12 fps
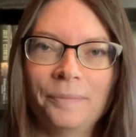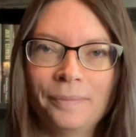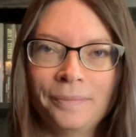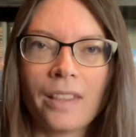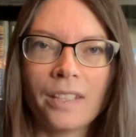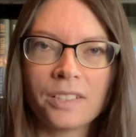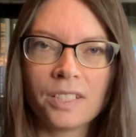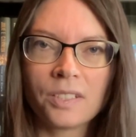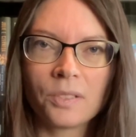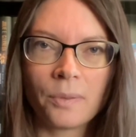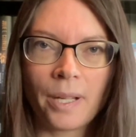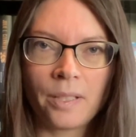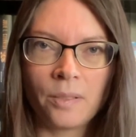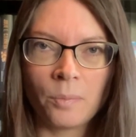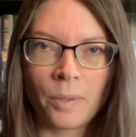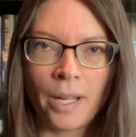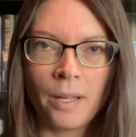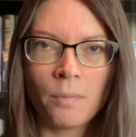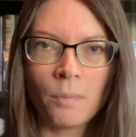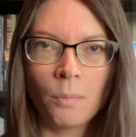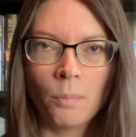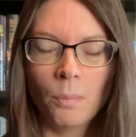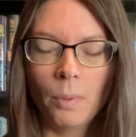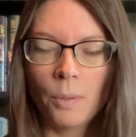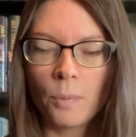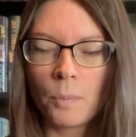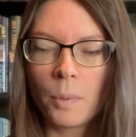Hey, this is a random rant, but when